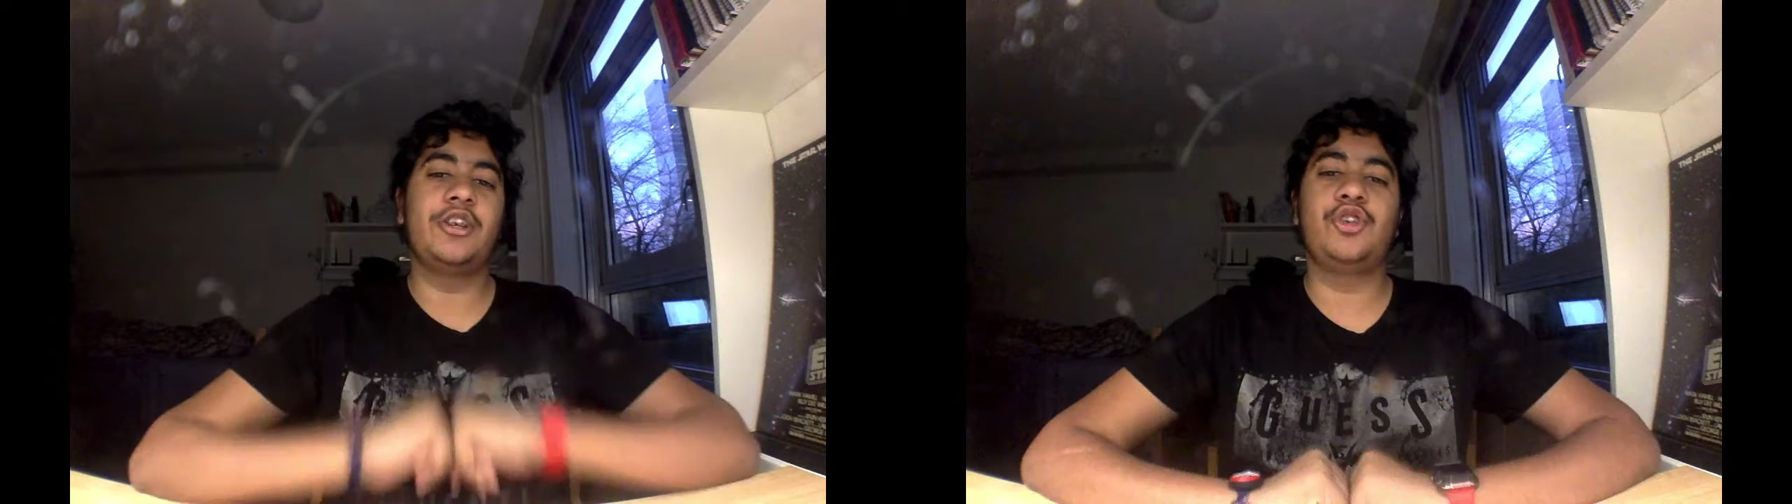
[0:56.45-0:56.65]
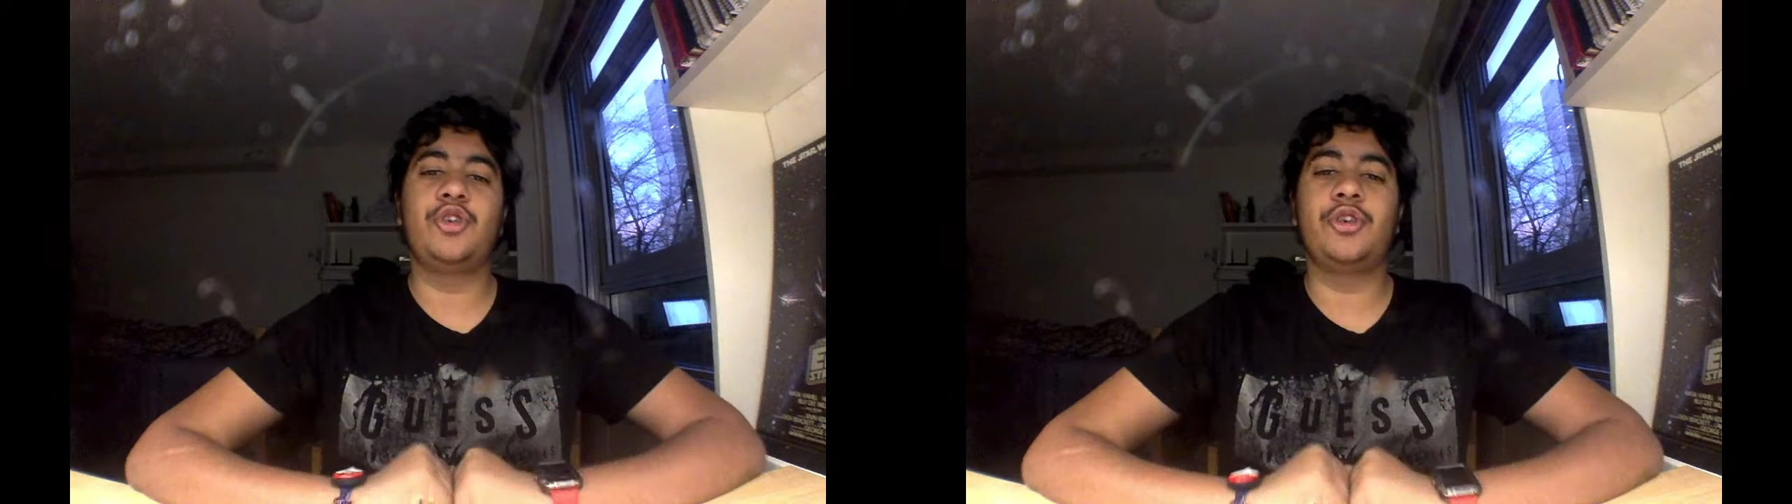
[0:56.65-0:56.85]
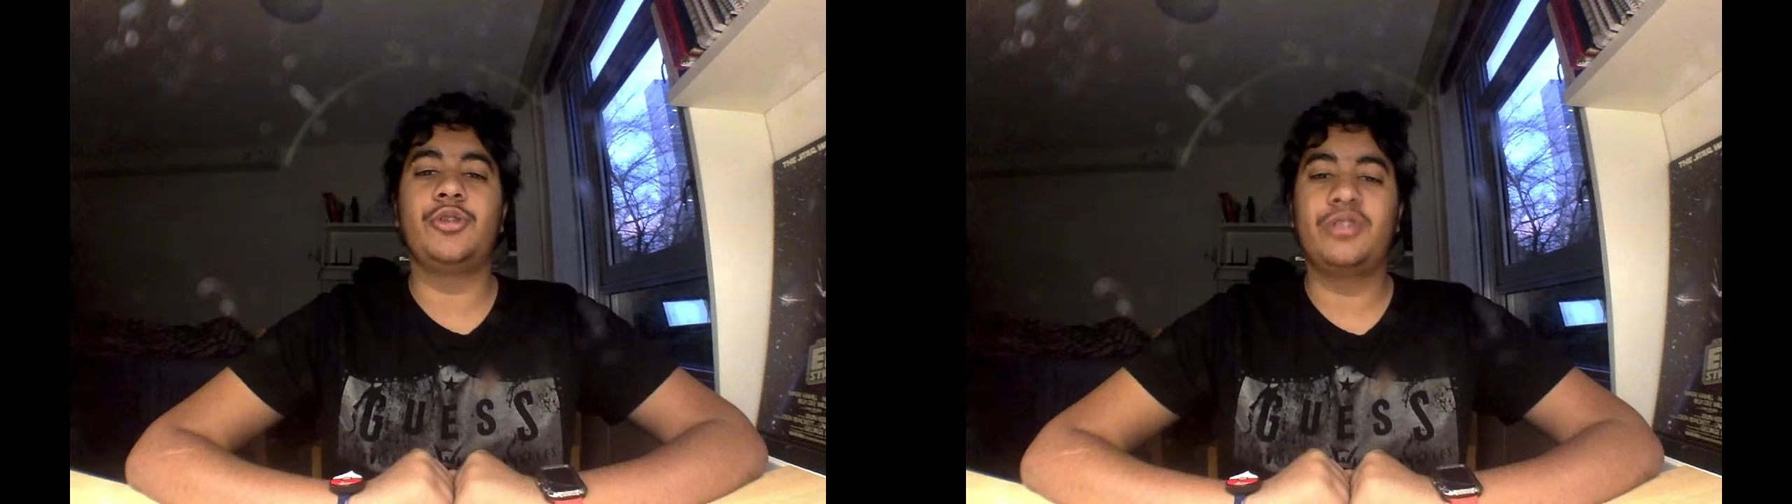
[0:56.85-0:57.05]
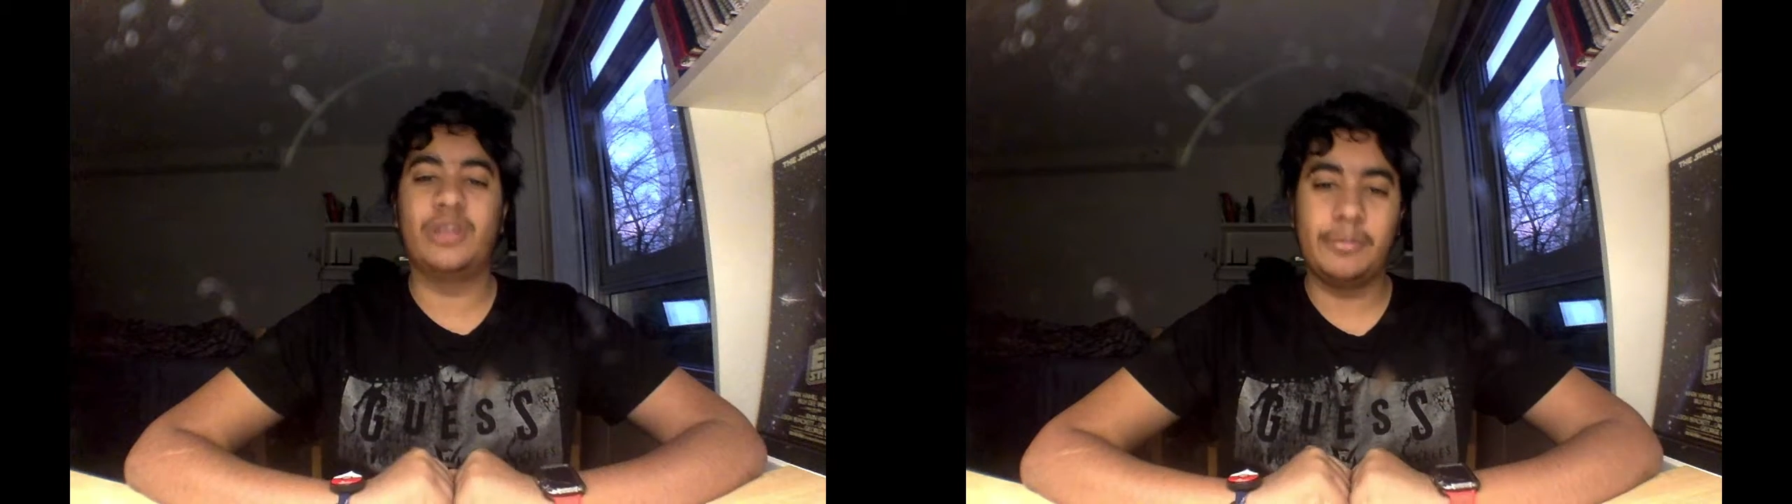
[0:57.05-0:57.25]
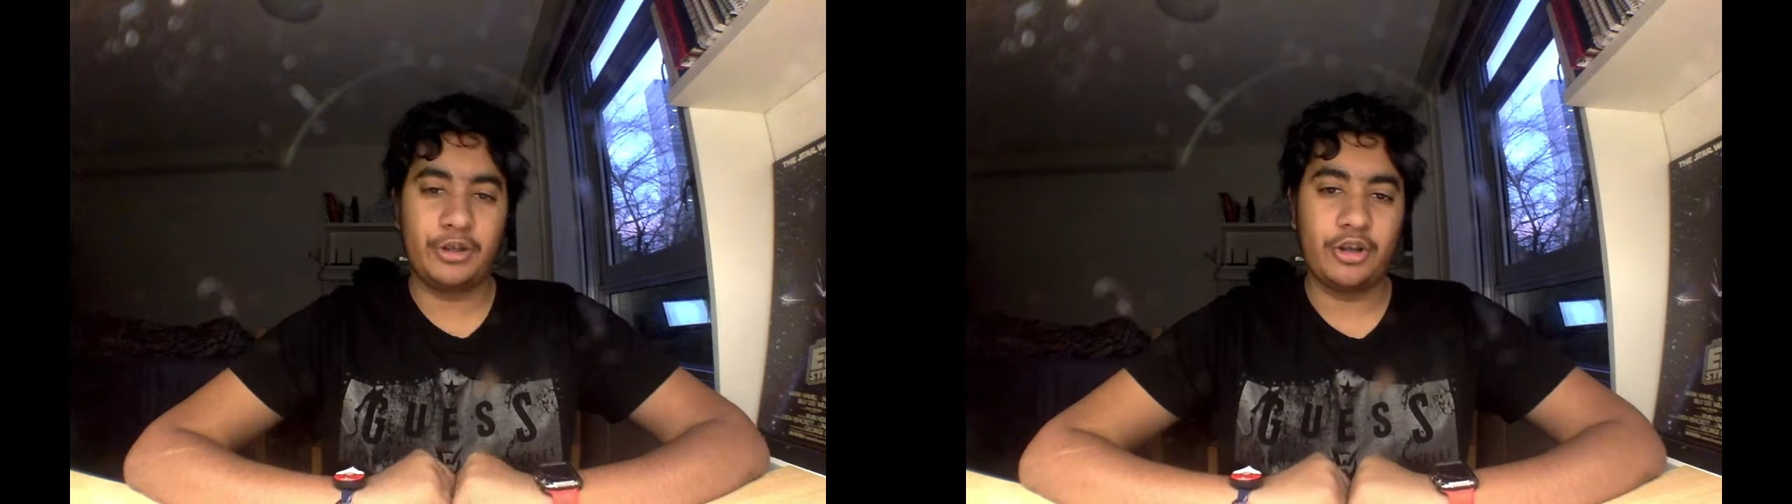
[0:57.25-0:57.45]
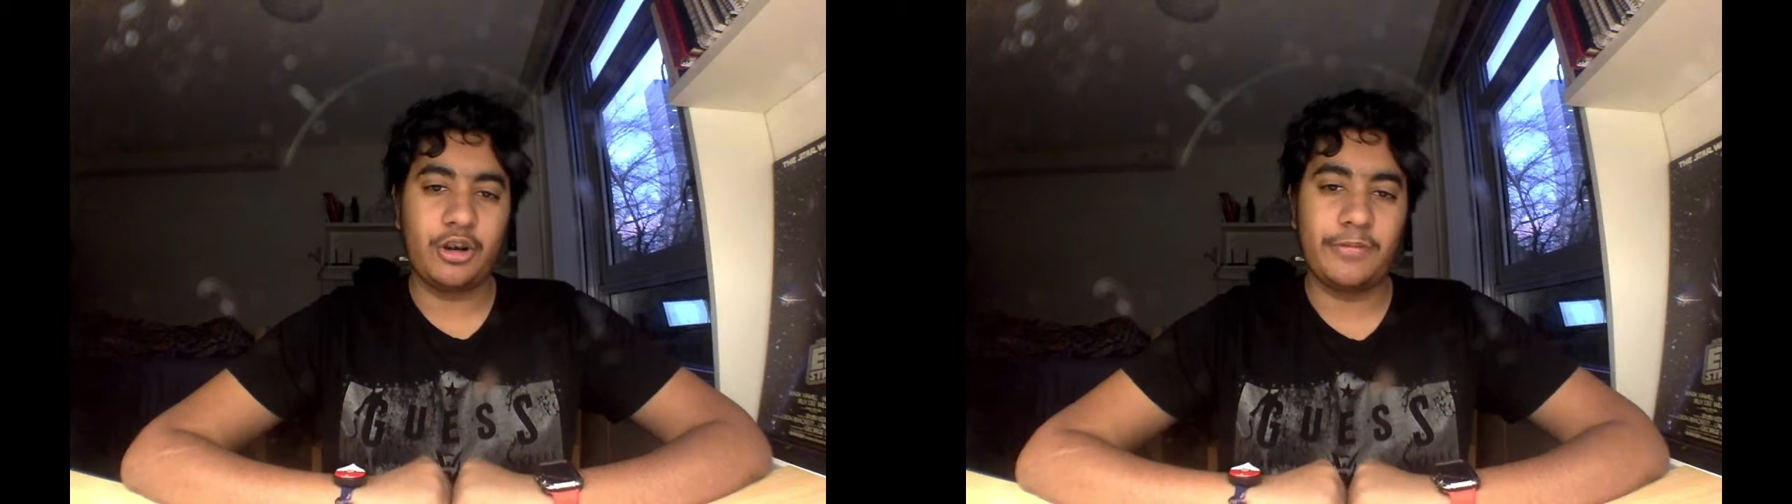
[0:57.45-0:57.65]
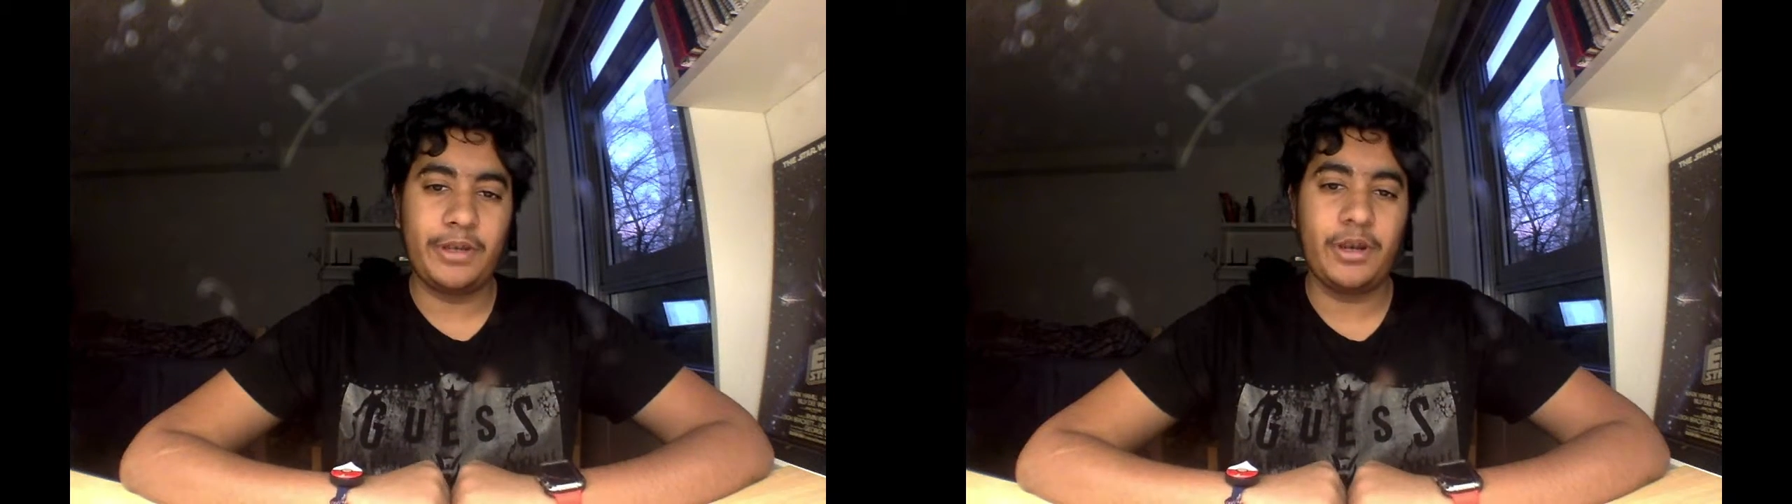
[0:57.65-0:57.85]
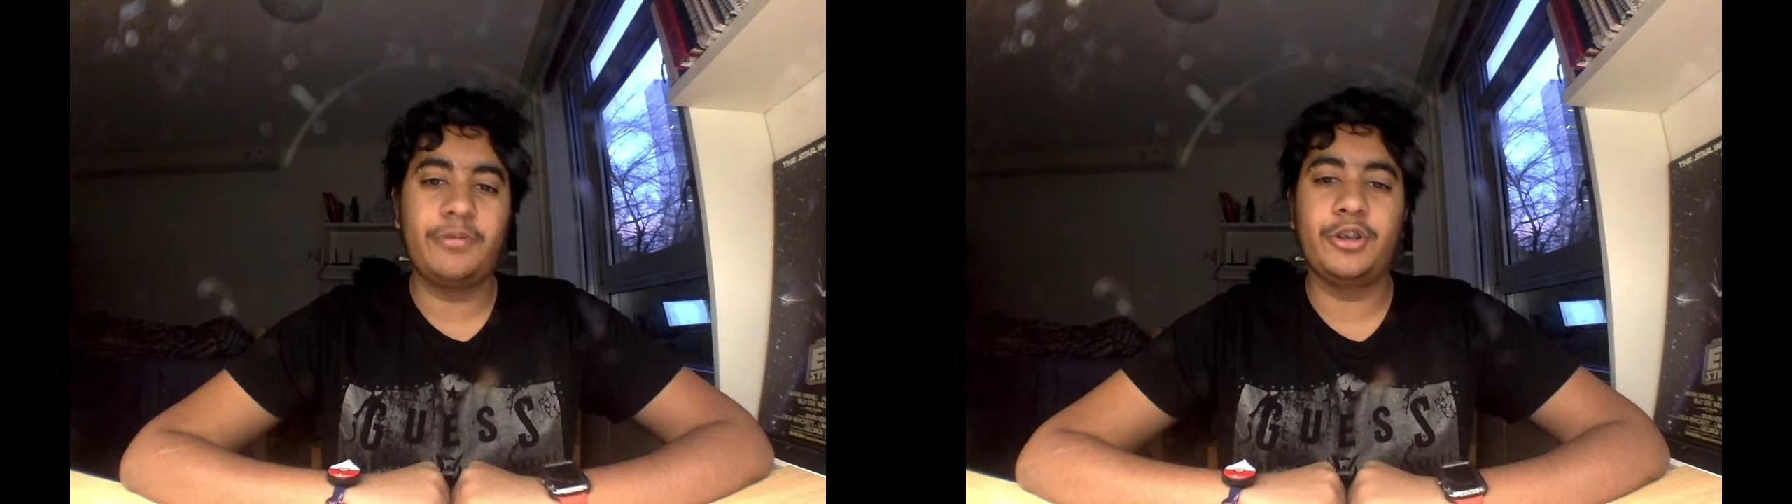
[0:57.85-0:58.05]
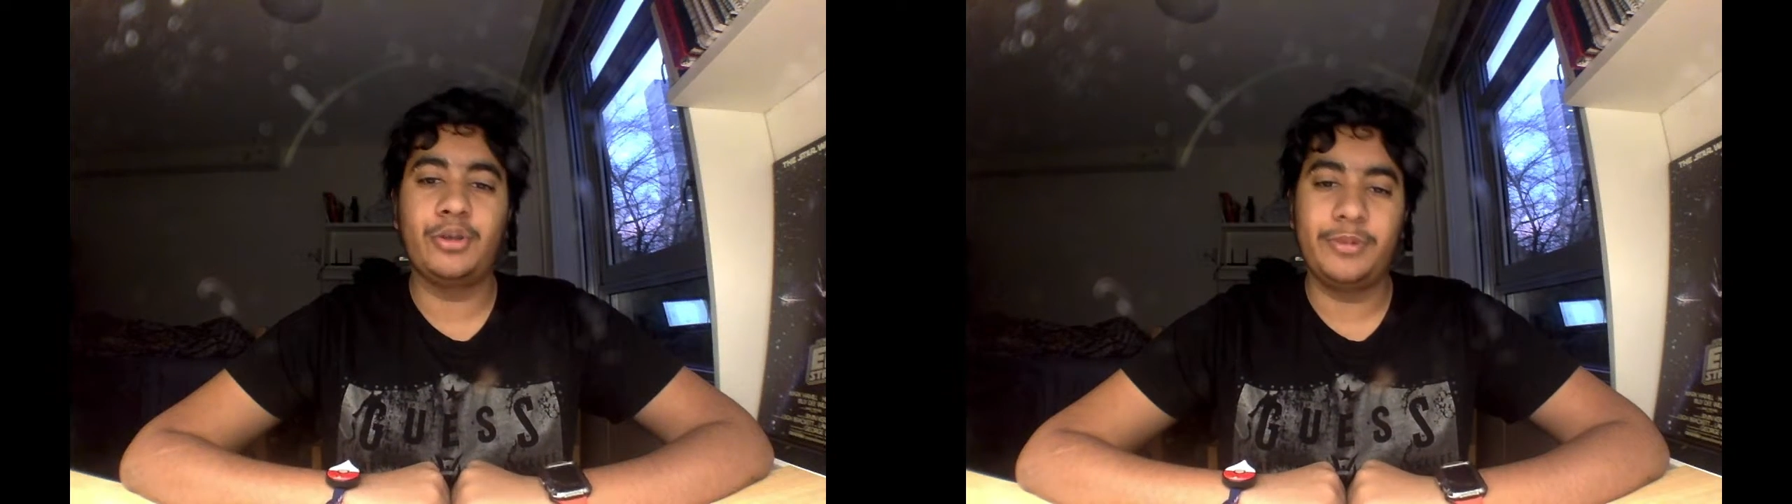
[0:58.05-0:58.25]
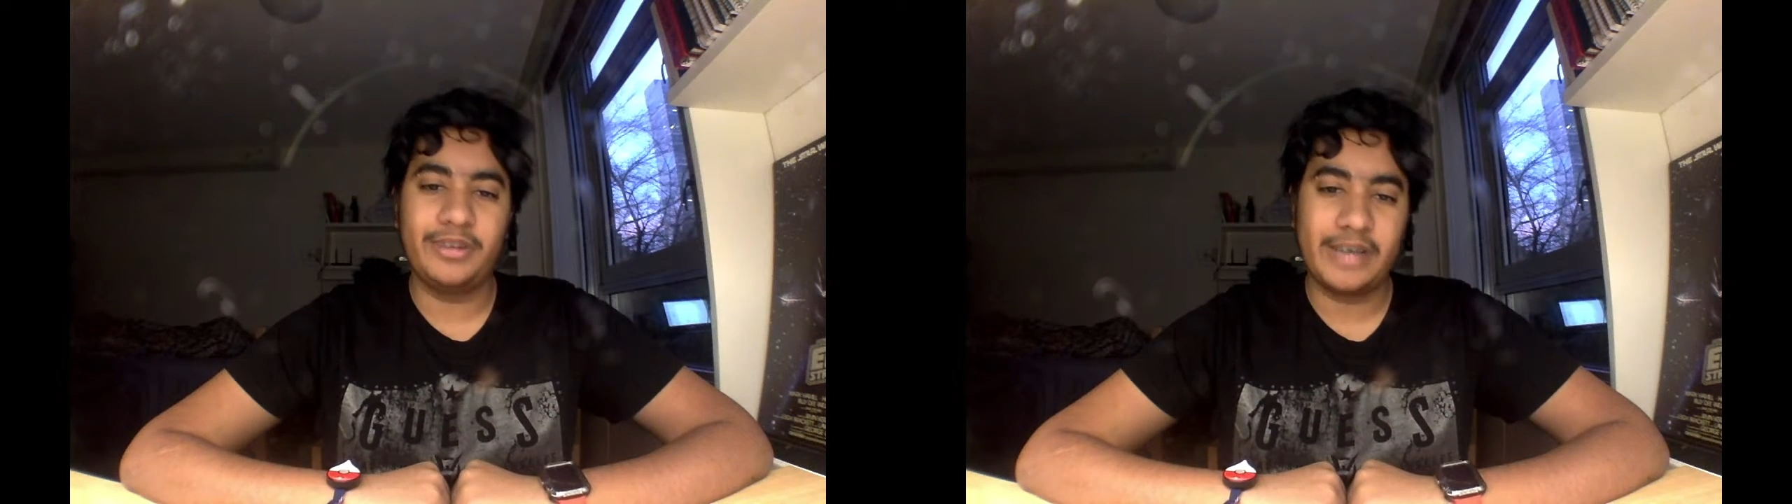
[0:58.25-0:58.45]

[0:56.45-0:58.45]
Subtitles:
show you cinematography of the UBC